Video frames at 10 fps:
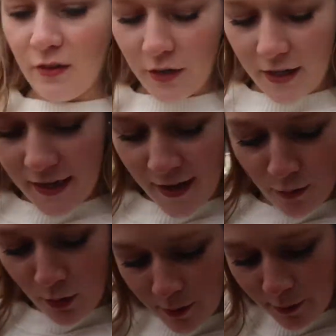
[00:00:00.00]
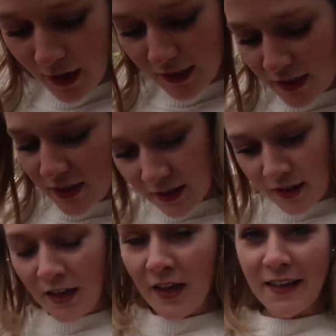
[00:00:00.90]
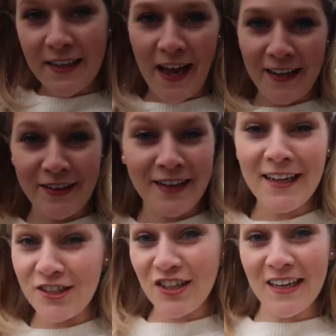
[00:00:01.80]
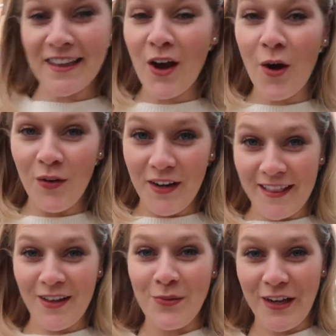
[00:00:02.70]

on her now. But yeah, literally the only thing